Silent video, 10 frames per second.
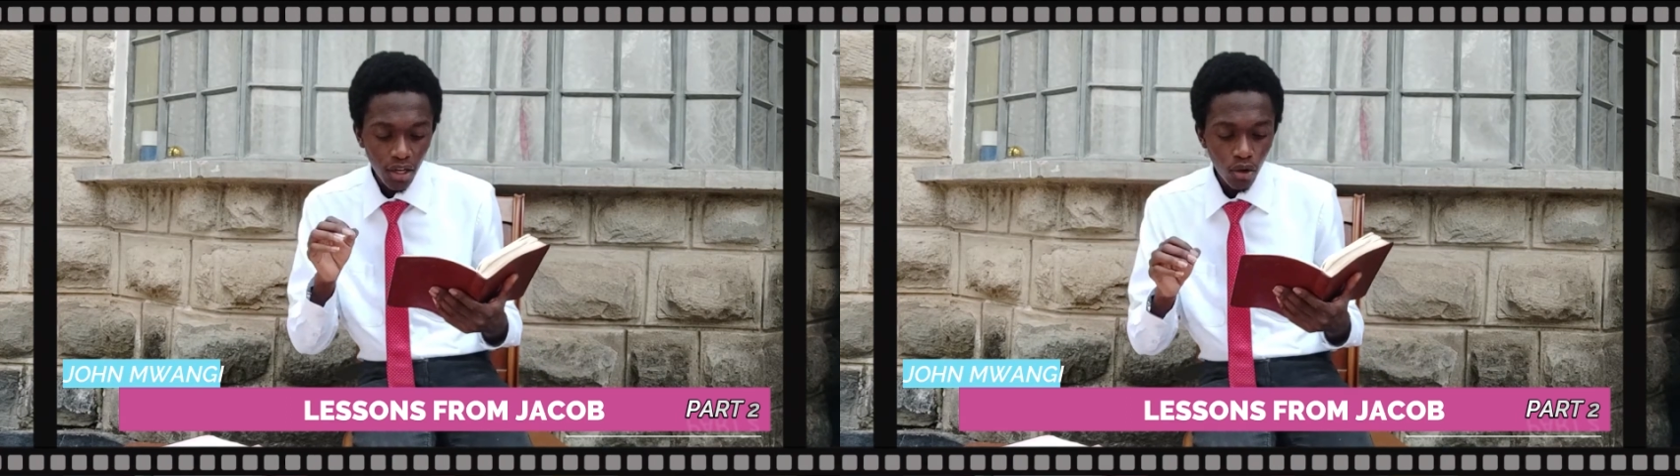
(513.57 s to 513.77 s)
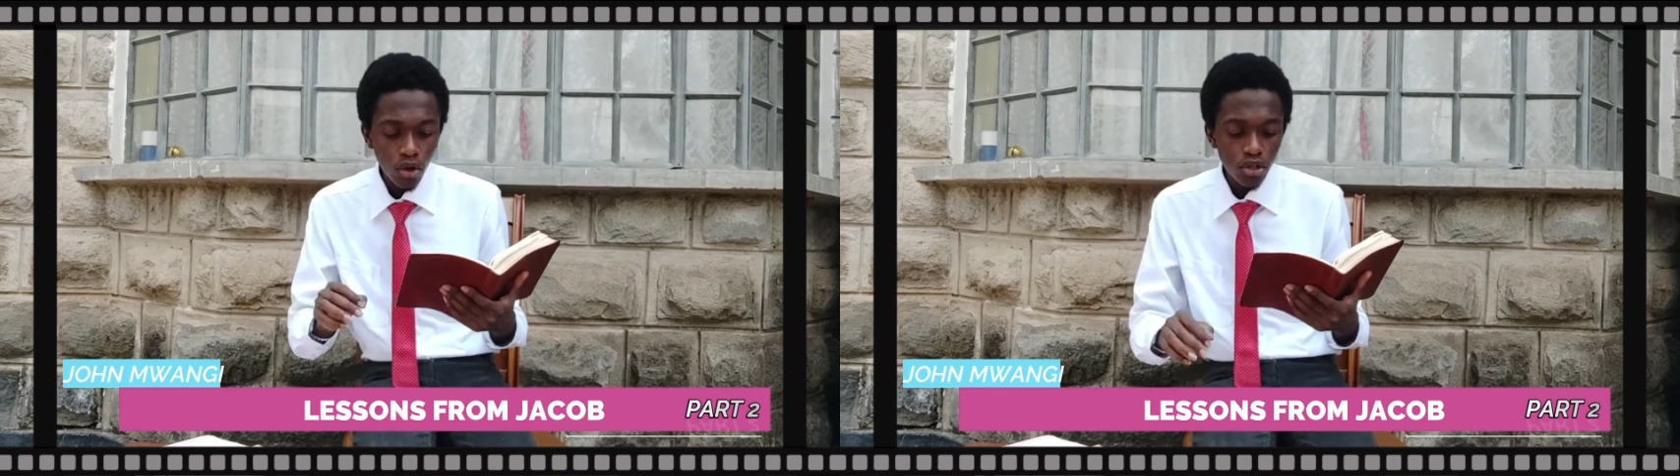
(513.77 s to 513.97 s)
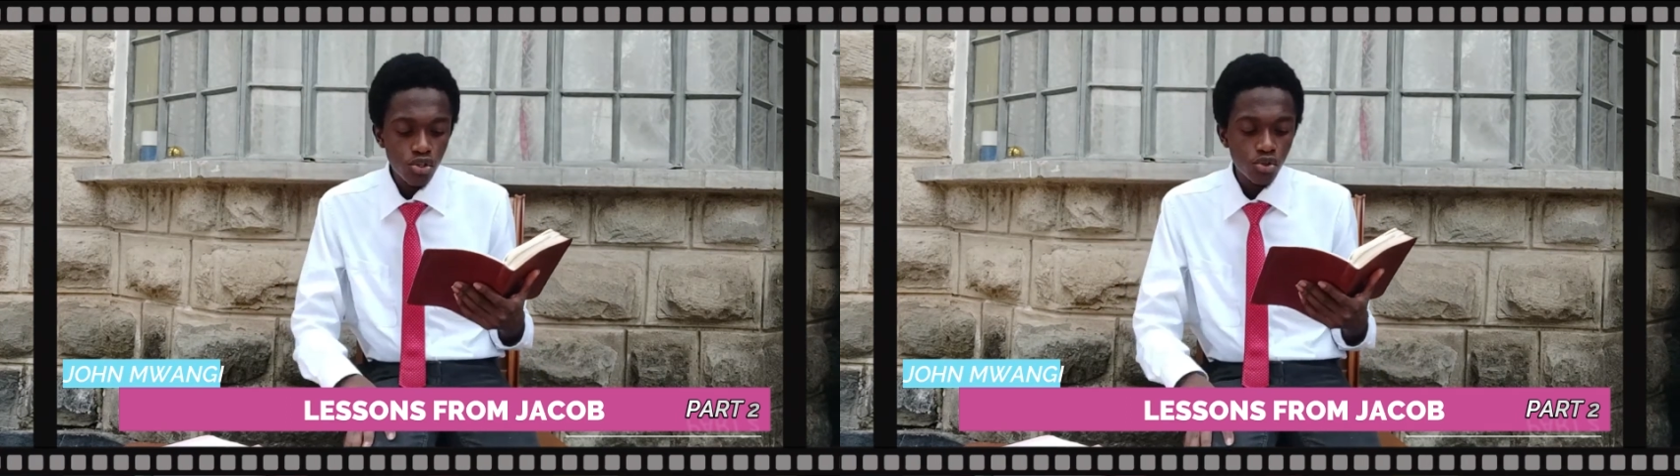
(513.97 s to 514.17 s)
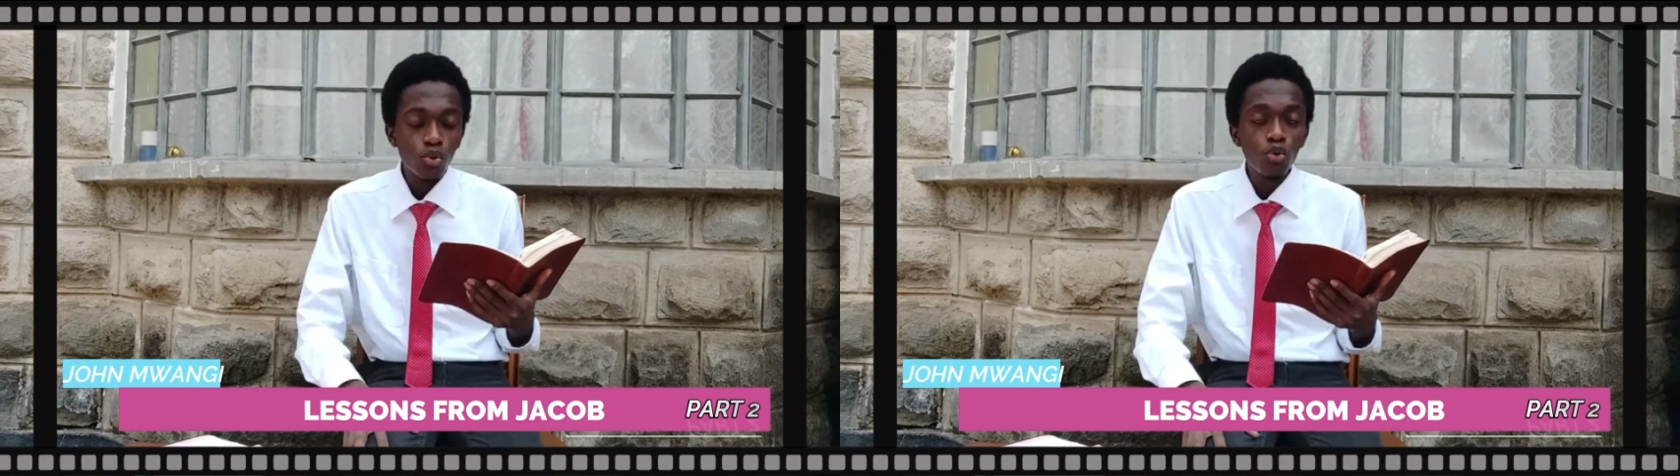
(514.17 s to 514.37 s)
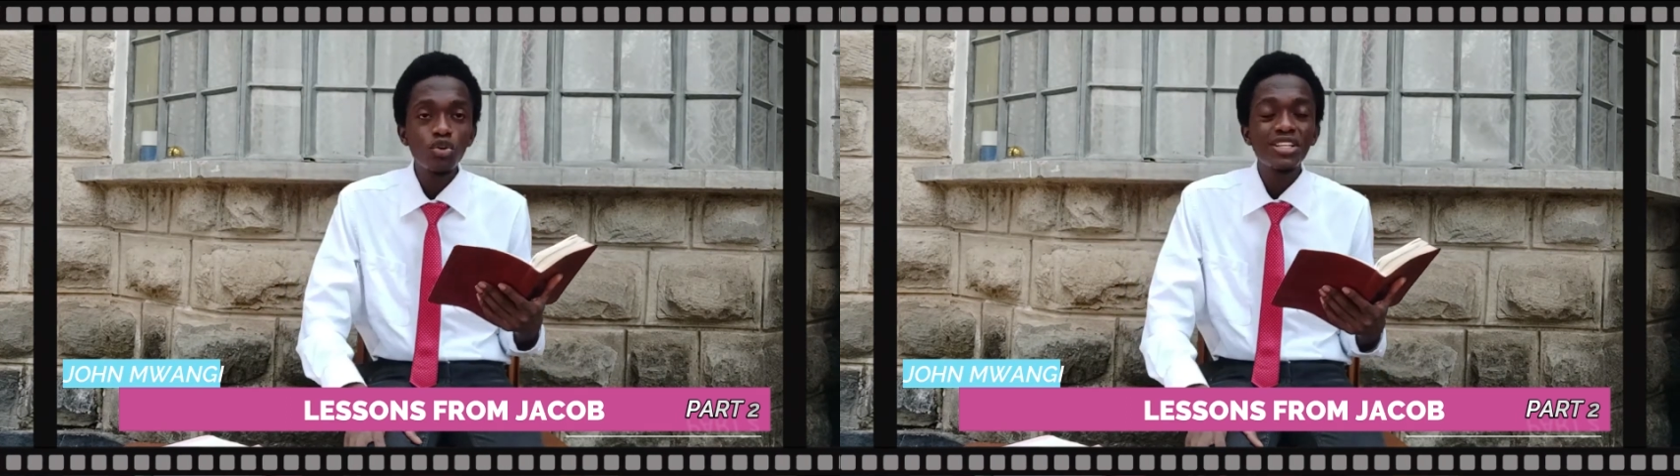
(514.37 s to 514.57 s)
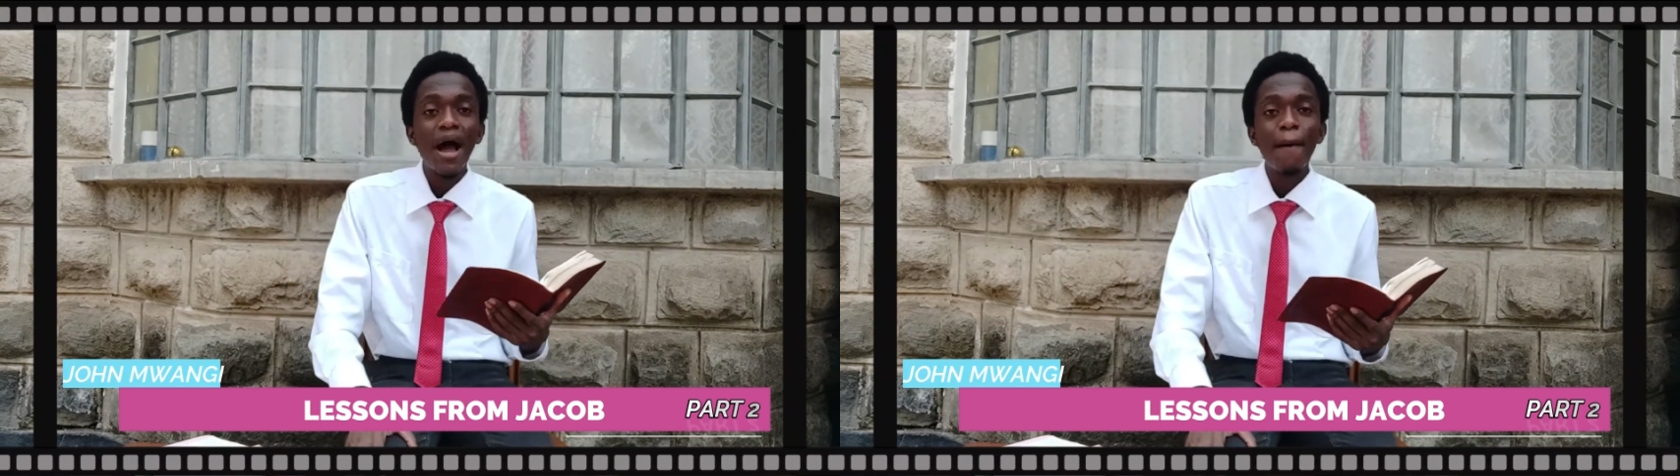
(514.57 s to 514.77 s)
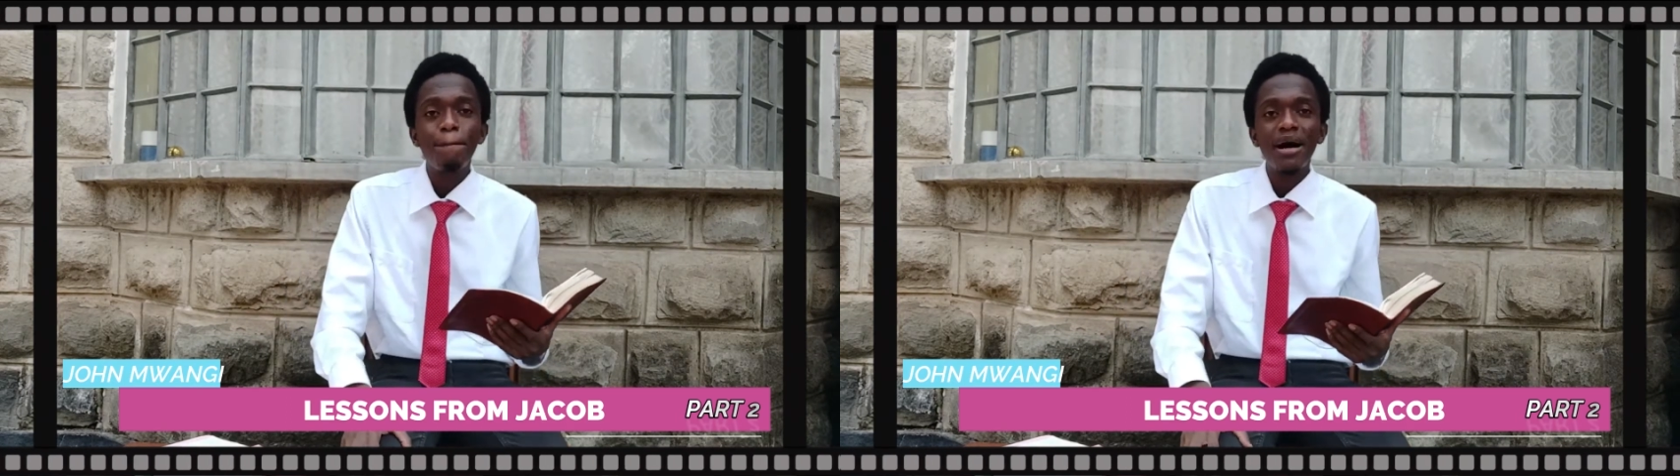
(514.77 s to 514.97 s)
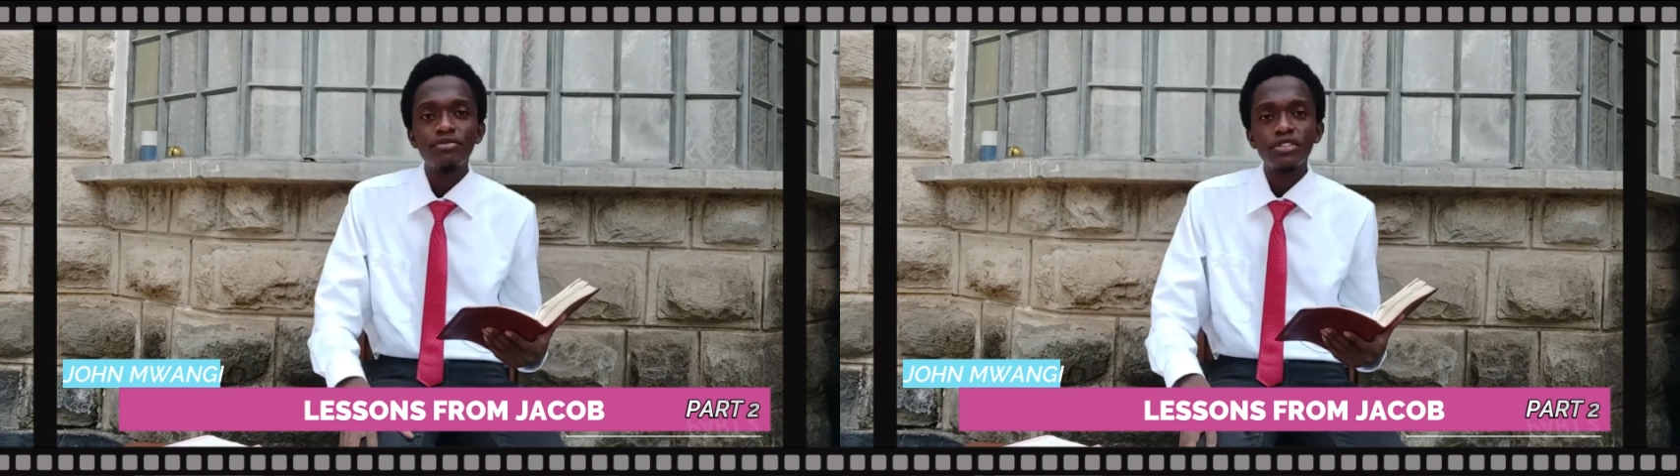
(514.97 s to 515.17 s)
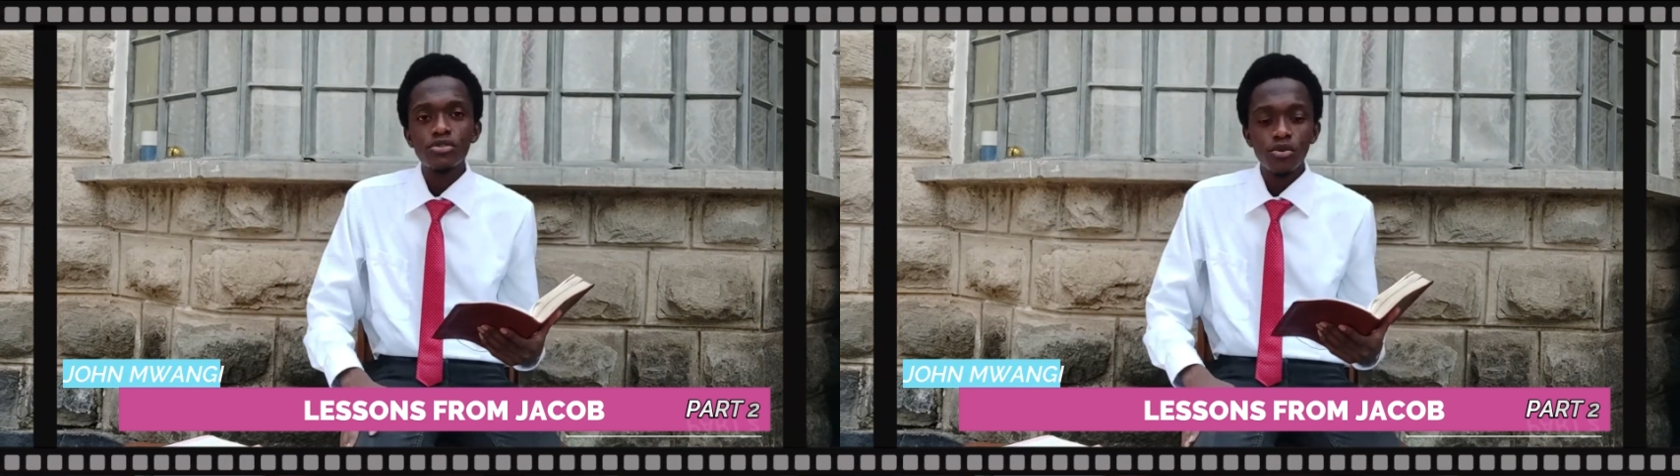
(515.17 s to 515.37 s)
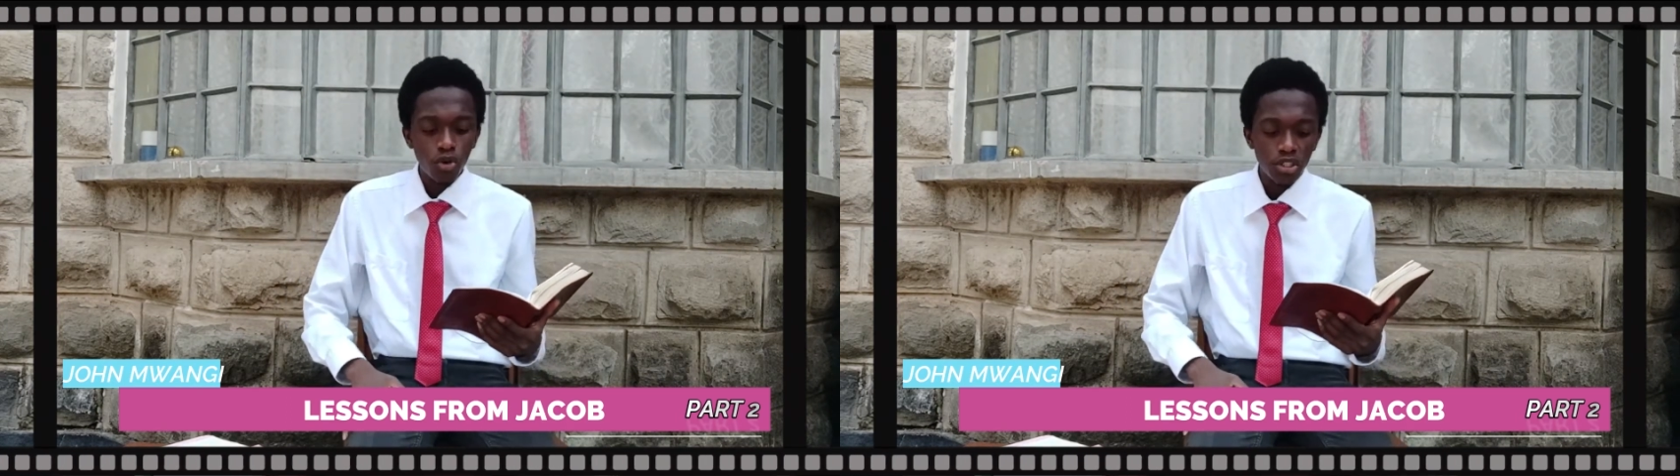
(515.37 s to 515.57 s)
the Lord stood above it.
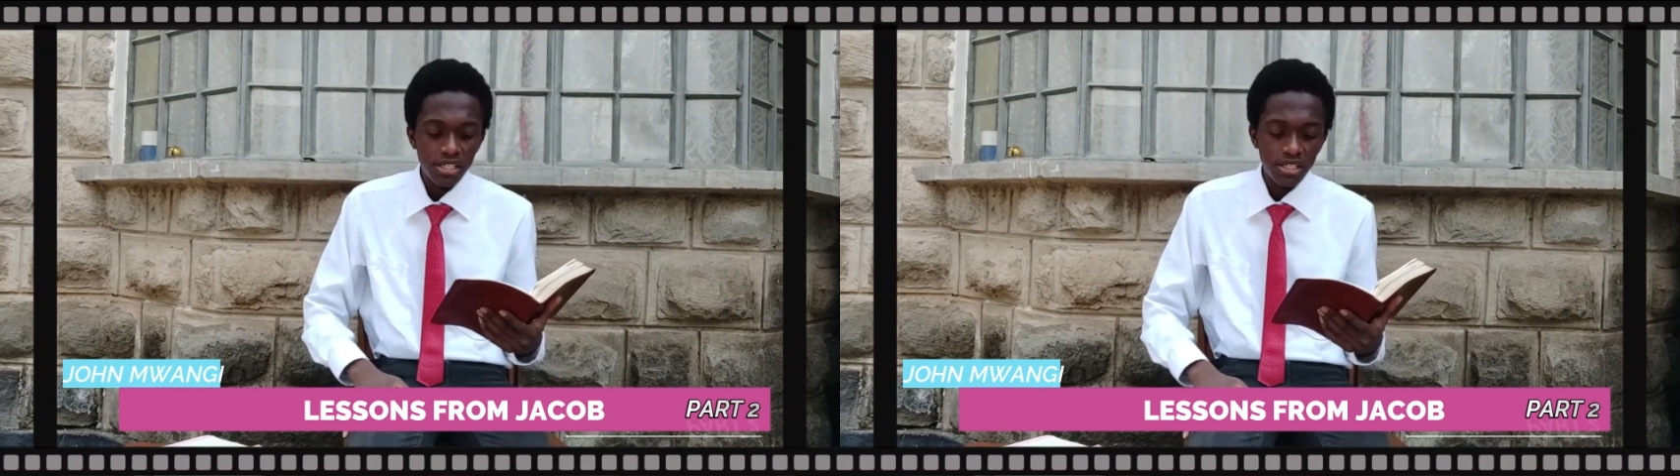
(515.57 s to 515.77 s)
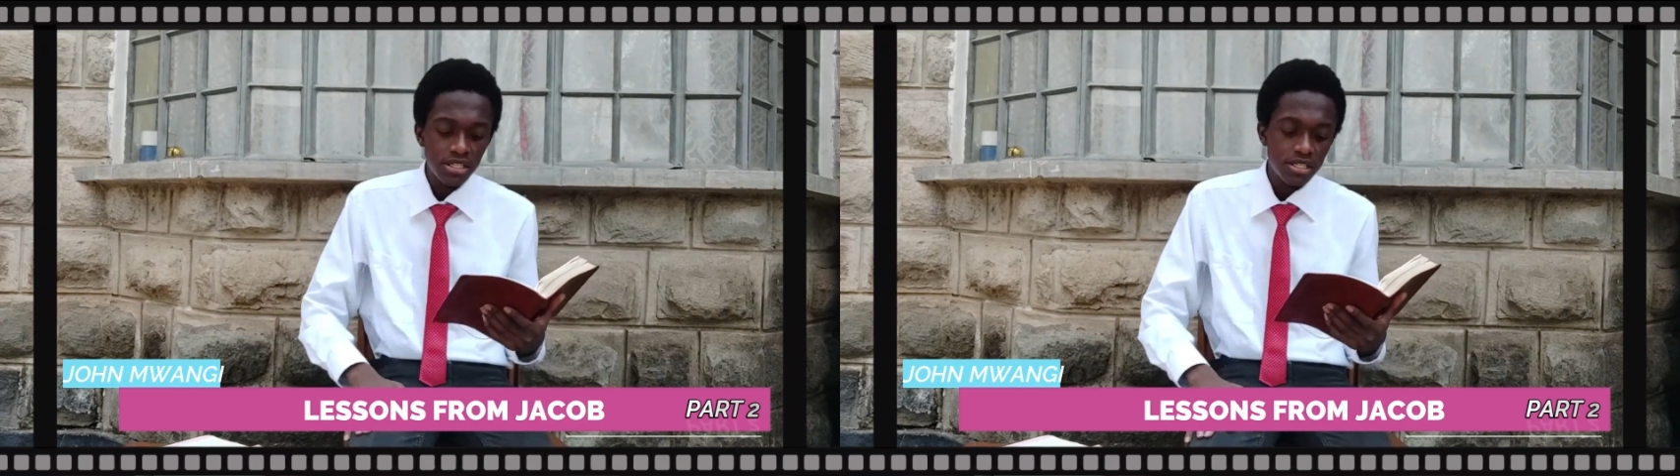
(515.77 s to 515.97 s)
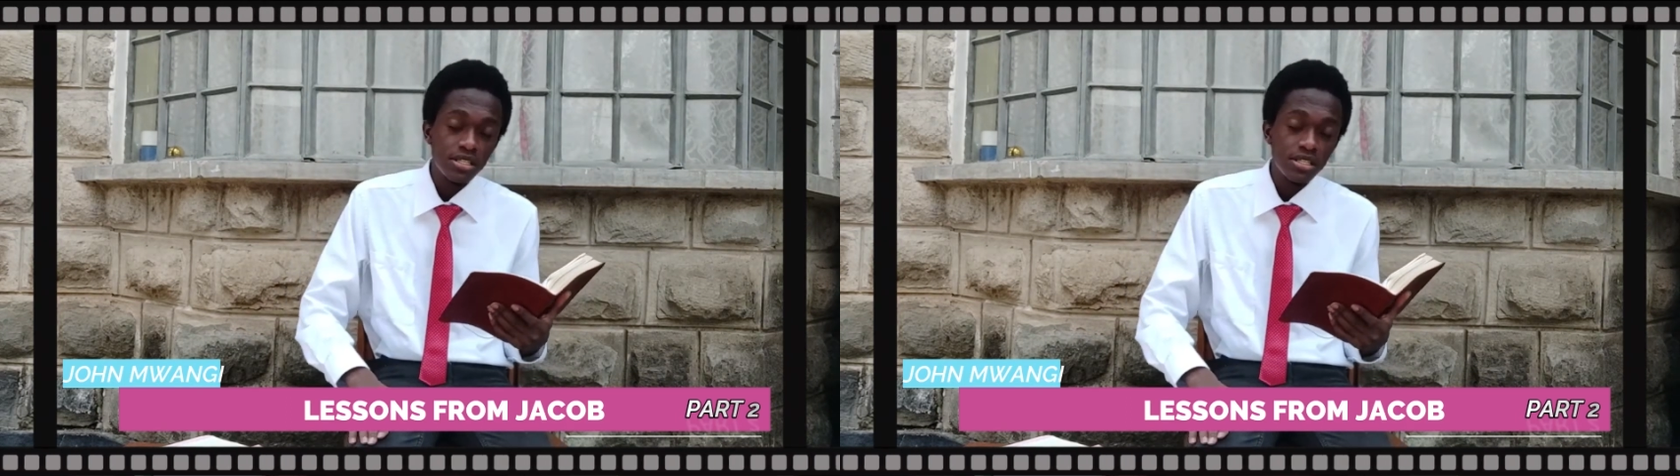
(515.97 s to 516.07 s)
So, what is this?